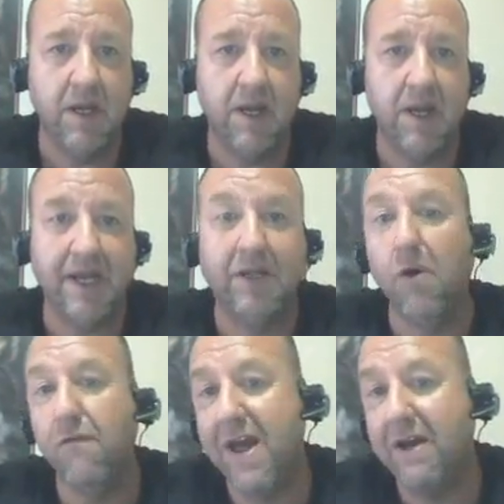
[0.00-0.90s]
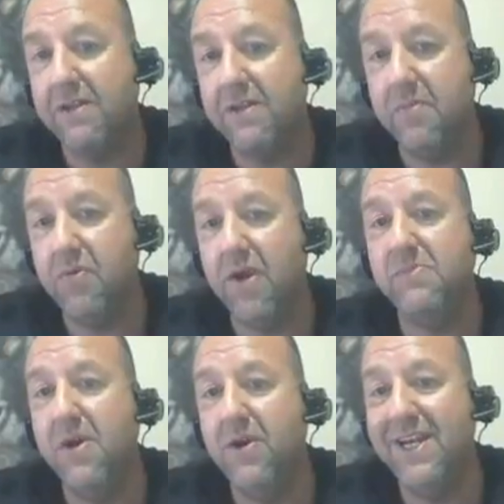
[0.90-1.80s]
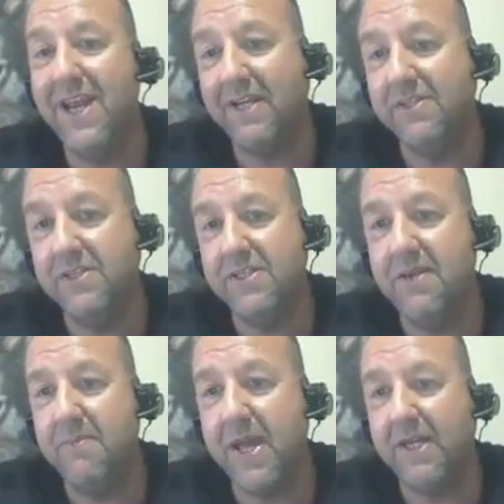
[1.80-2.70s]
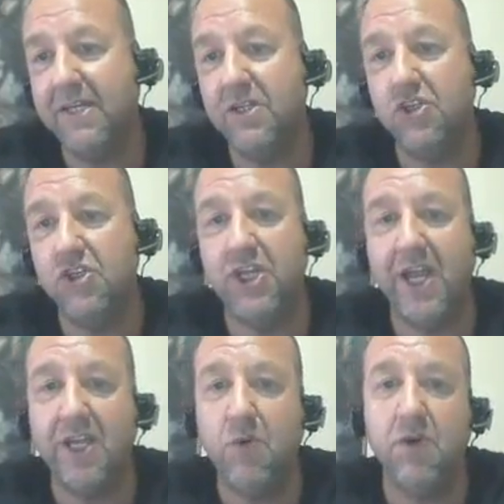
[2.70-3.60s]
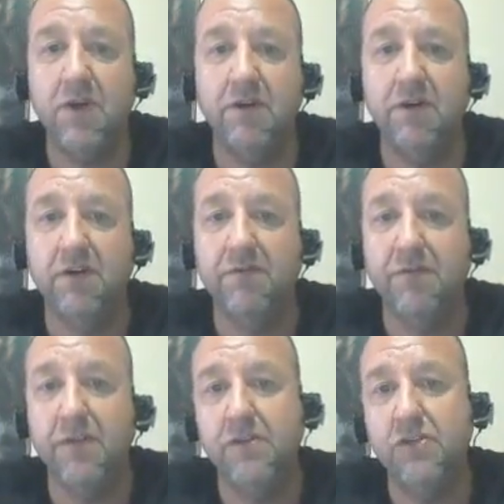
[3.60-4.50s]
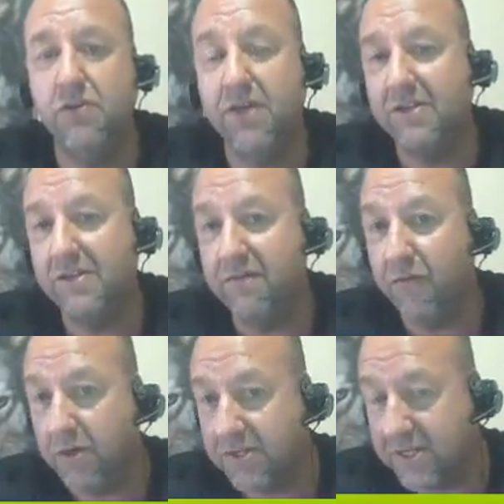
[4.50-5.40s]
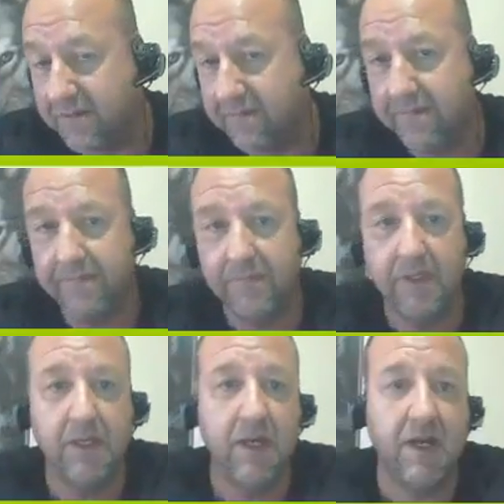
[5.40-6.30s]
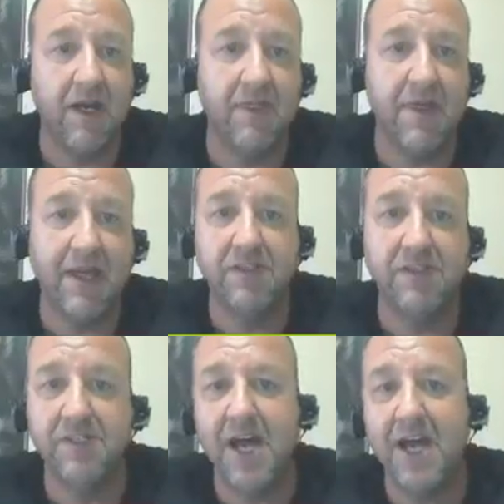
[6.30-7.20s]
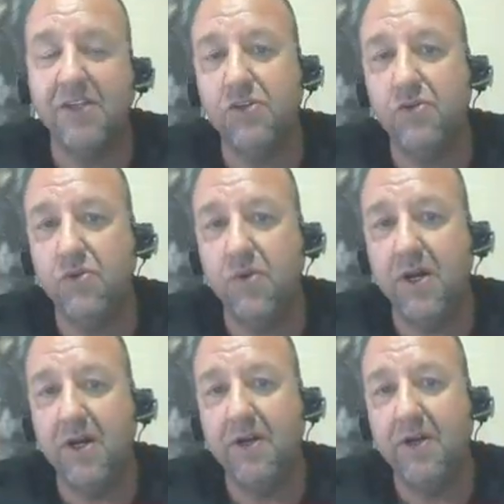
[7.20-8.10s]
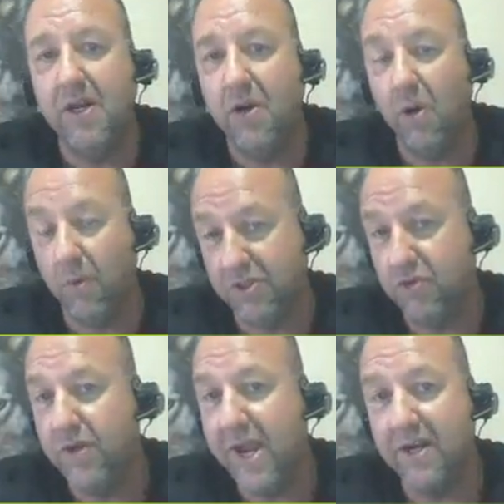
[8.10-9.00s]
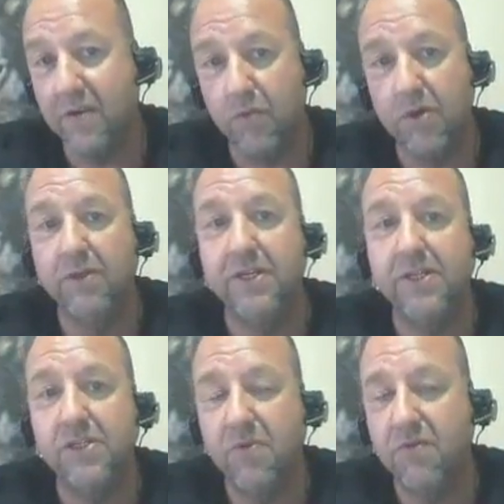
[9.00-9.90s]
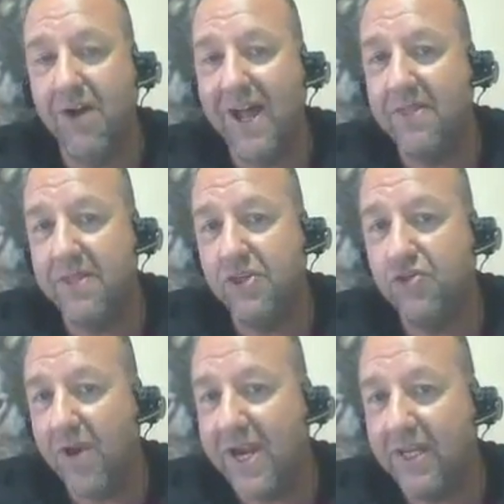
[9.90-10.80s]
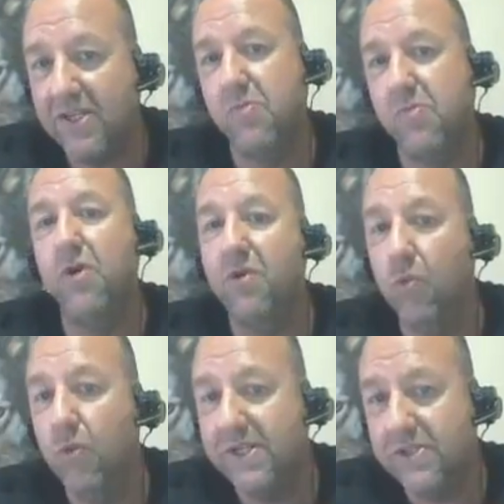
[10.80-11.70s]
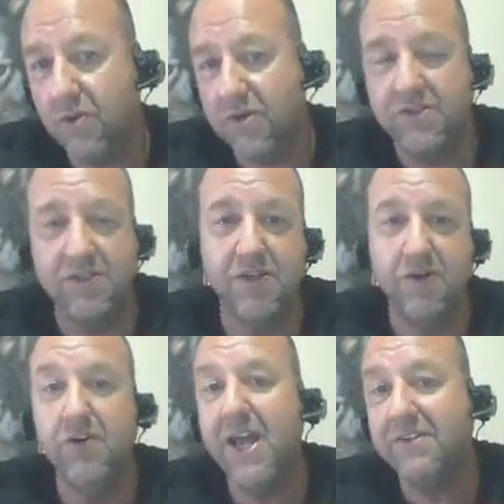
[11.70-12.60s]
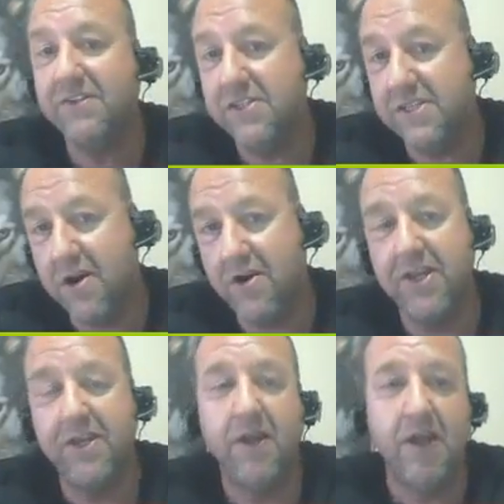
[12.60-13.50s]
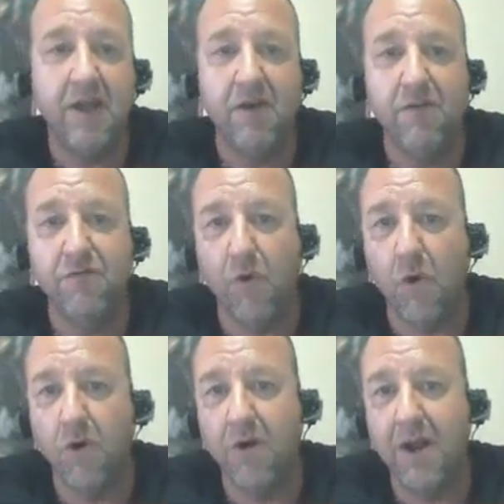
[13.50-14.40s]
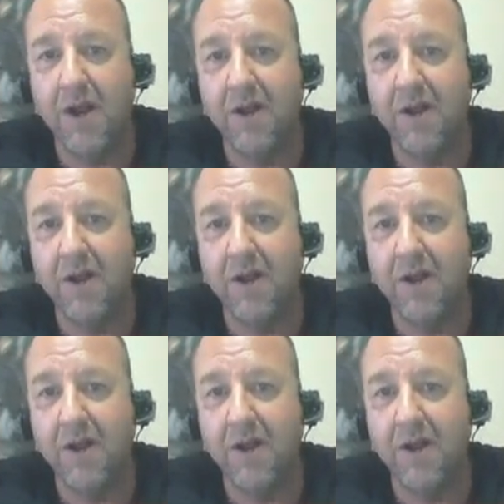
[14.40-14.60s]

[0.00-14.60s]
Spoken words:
I co founded the Prosperity Nexus team back in January of 2014, and that's designed to, or was created really, to provide the training, support, and resources that are necessary for